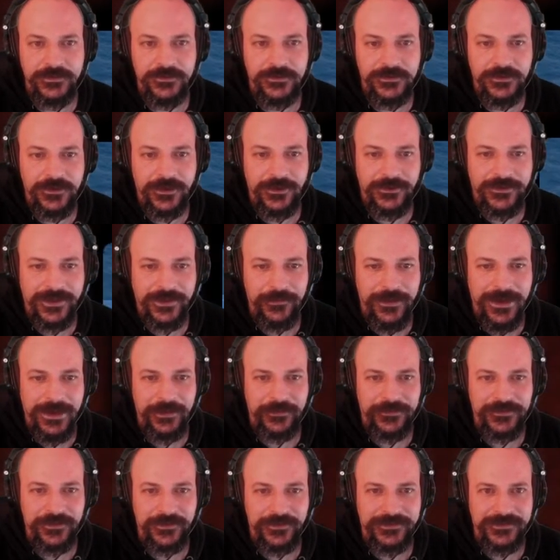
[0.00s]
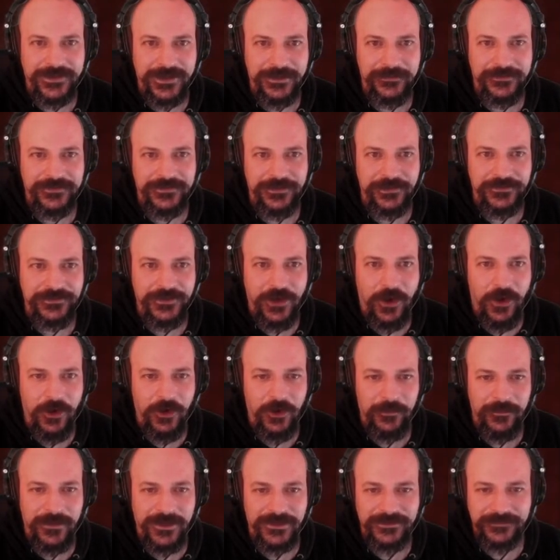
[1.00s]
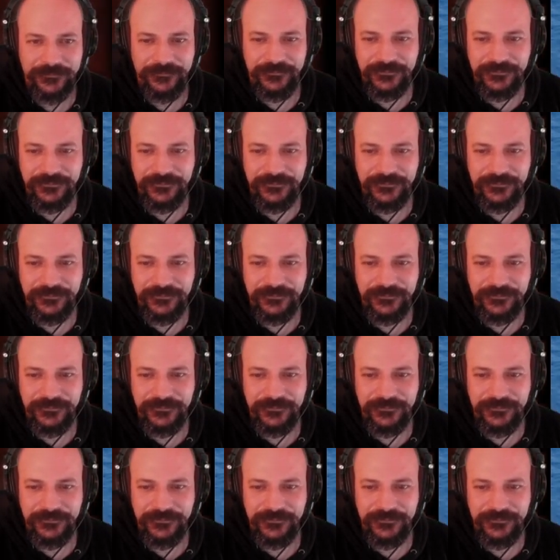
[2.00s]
Okay, wow. So this game's starting to hot up, man.